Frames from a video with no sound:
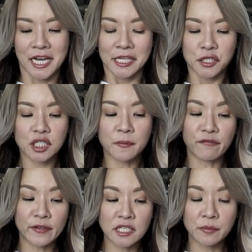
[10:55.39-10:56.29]
So it's by
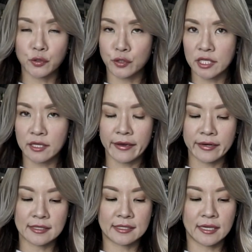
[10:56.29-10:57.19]
Fenty Beauty, and
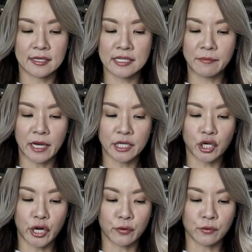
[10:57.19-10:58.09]
it's their Snap
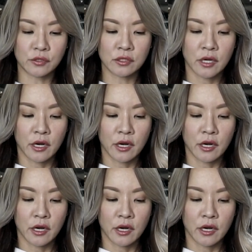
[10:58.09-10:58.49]
eyeshadows.